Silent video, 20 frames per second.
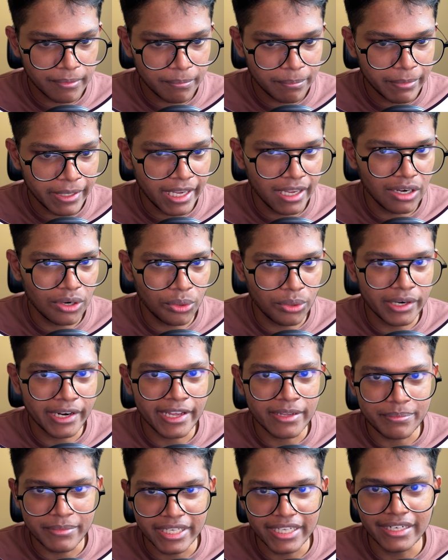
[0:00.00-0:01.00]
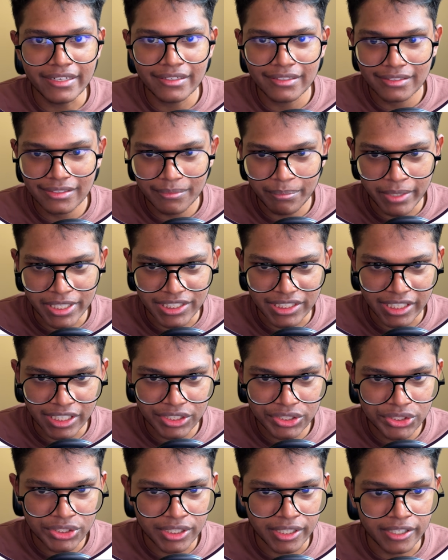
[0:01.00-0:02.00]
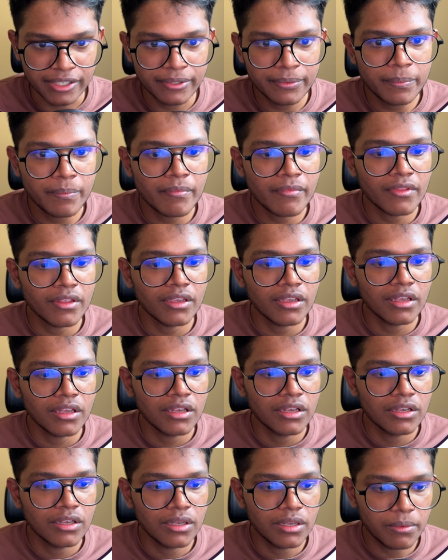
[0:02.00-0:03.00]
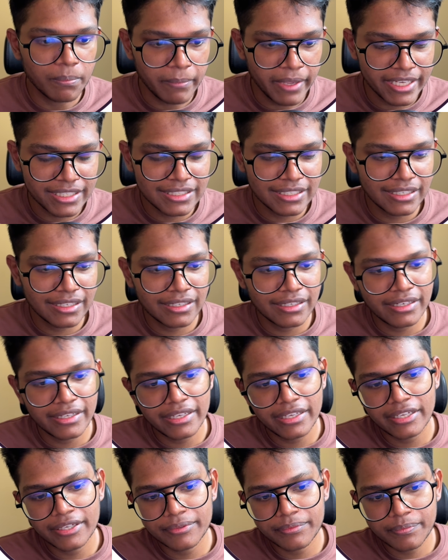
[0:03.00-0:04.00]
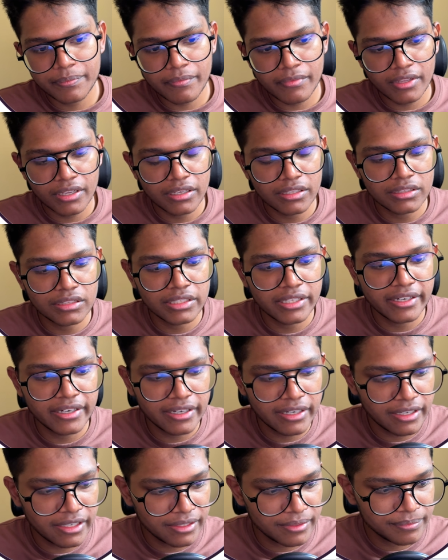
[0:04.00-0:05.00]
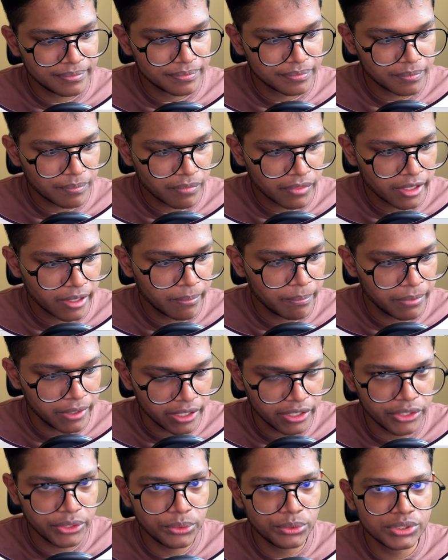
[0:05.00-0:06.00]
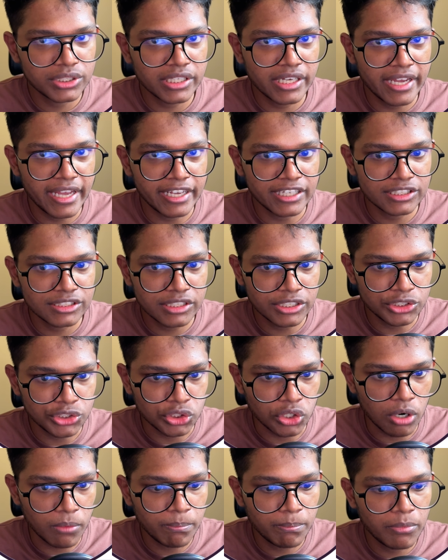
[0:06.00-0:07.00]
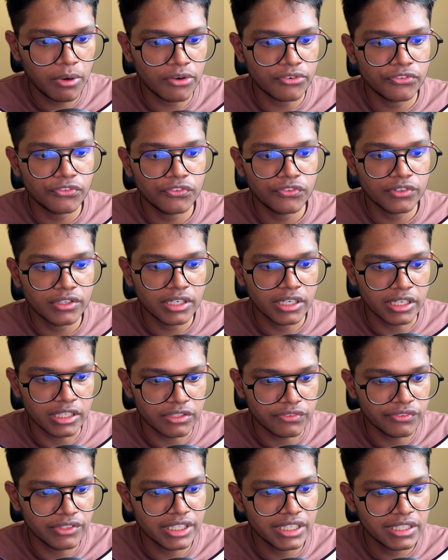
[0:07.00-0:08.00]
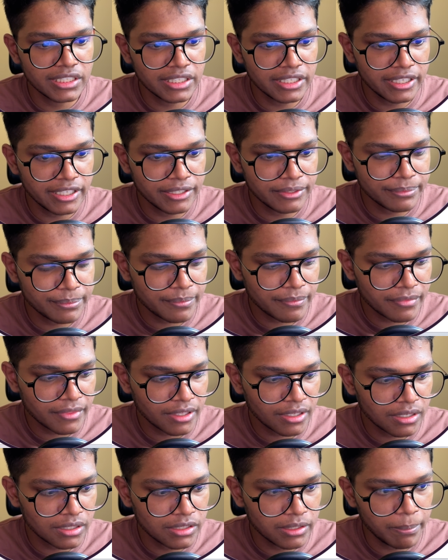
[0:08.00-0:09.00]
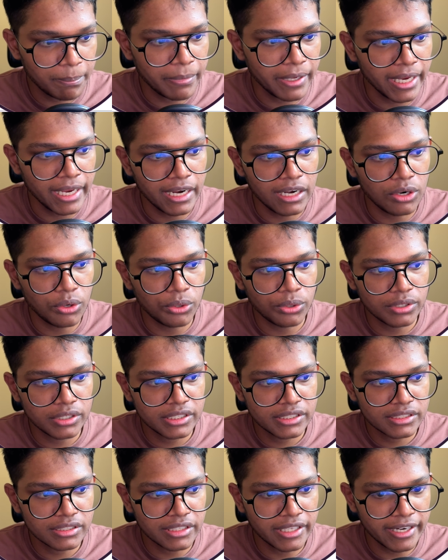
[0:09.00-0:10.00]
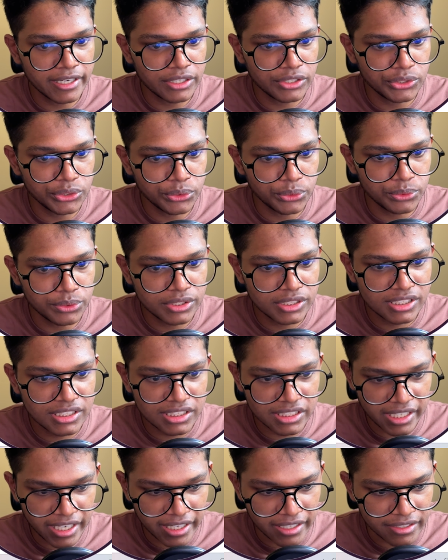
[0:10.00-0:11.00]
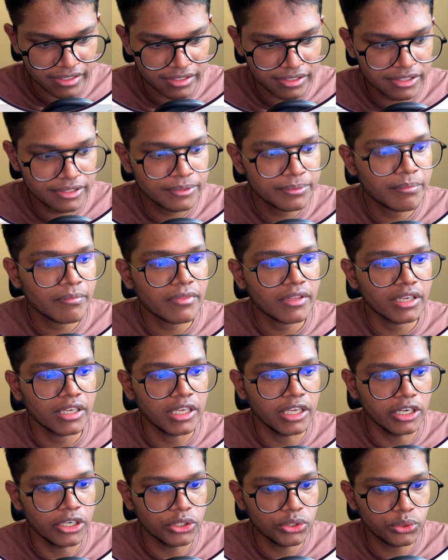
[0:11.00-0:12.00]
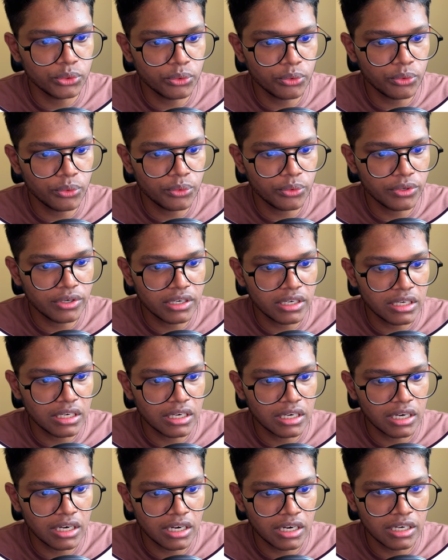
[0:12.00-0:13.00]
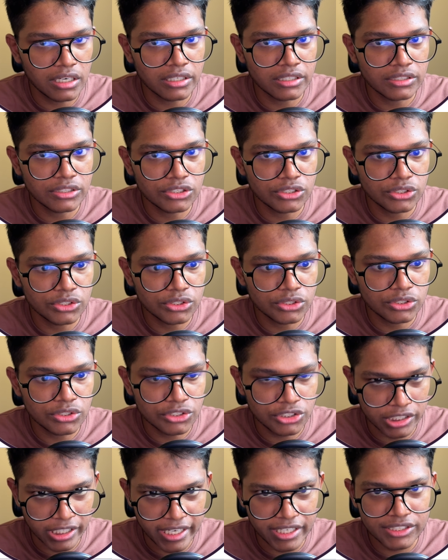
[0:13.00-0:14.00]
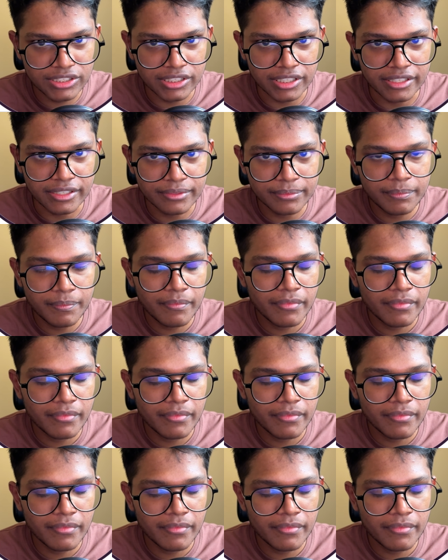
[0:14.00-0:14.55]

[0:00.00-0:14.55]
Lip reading: payload I mean message here. Basically the producer has the job of converting the payload that you send into a JSON,